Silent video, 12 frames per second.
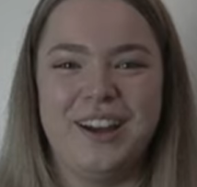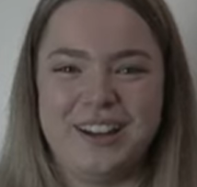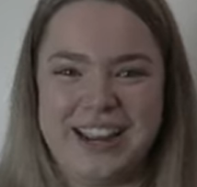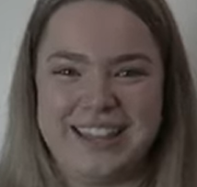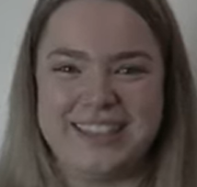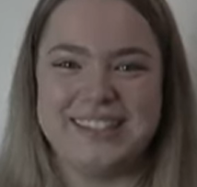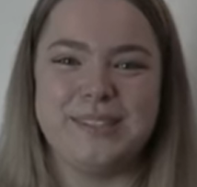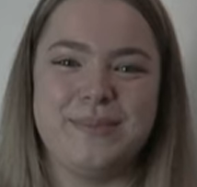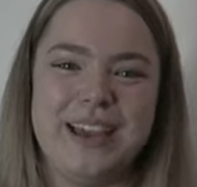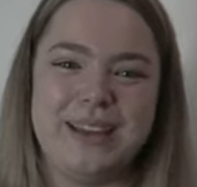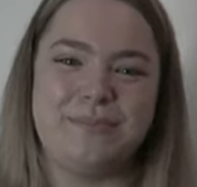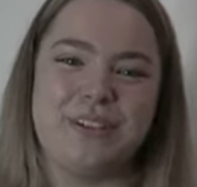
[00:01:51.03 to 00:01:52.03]
Okay, this is
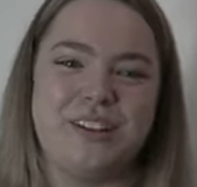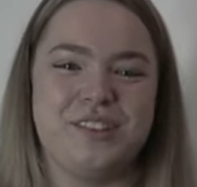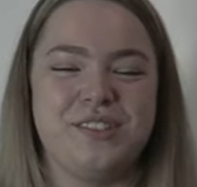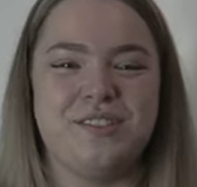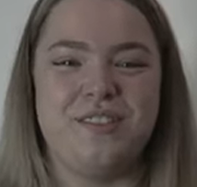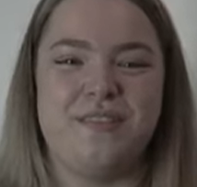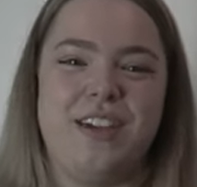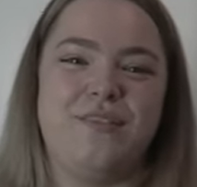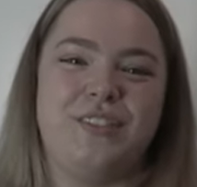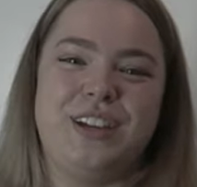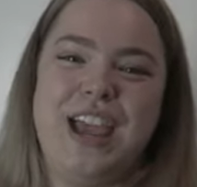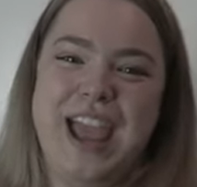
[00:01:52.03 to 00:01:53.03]
my impression of
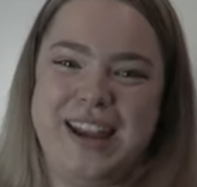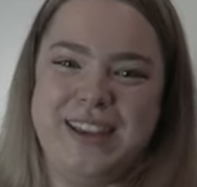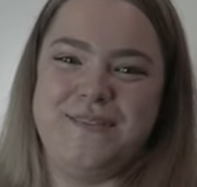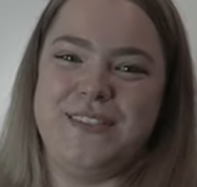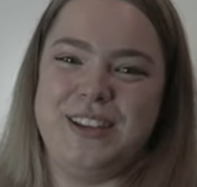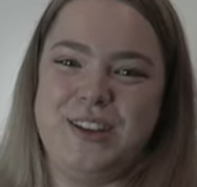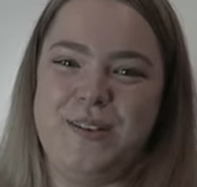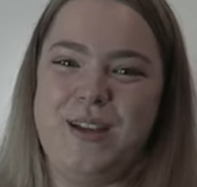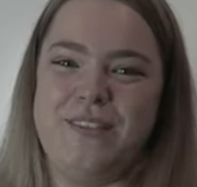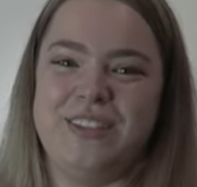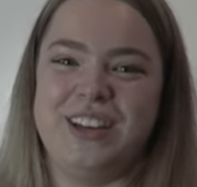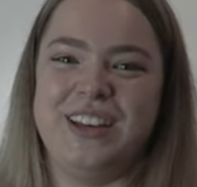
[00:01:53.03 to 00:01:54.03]
every 80 video
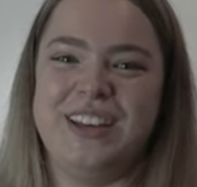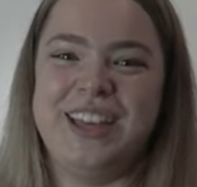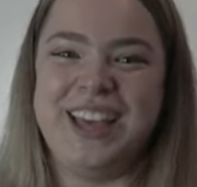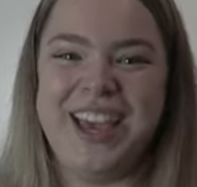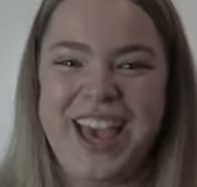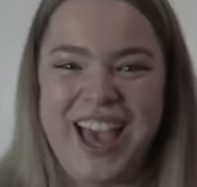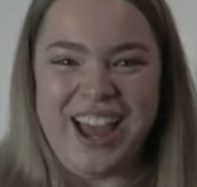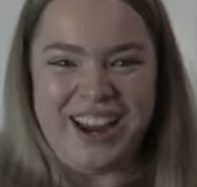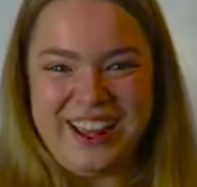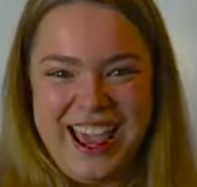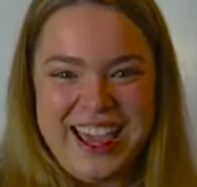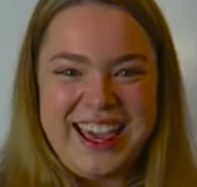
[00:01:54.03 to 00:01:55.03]
ever.
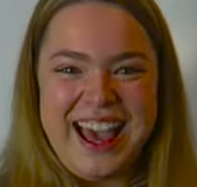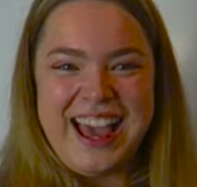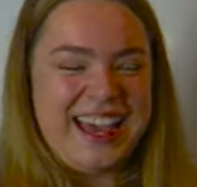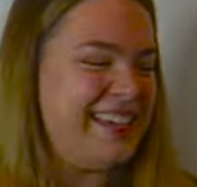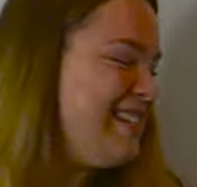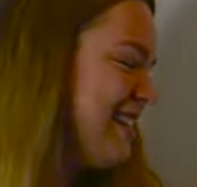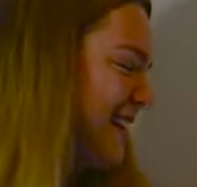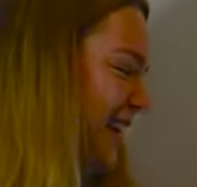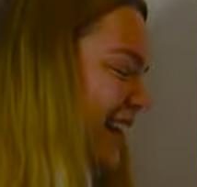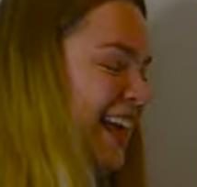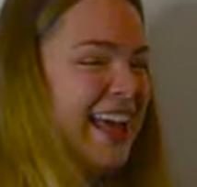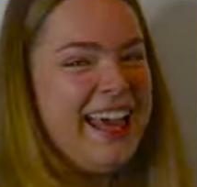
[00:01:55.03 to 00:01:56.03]
Okay guys,
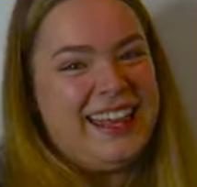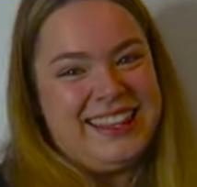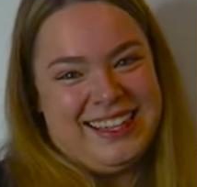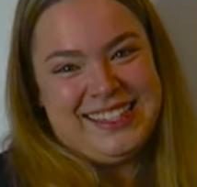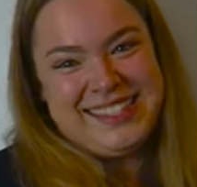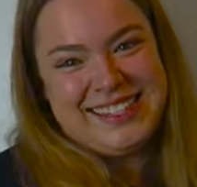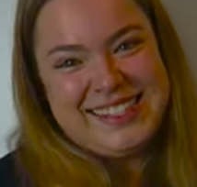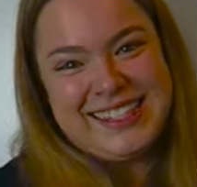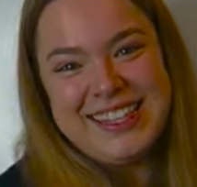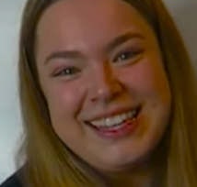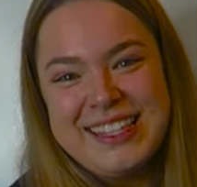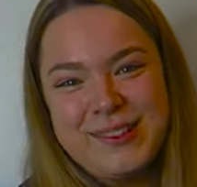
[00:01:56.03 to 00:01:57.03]

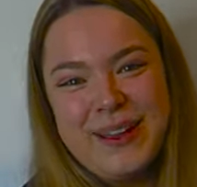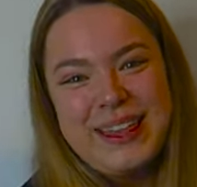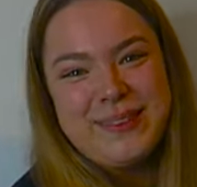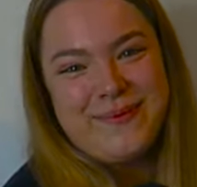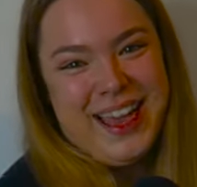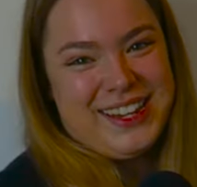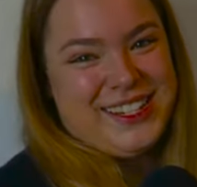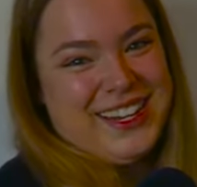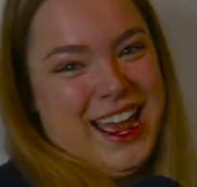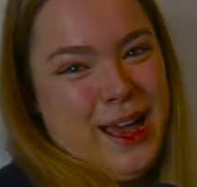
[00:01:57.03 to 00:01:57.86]
this is where the magic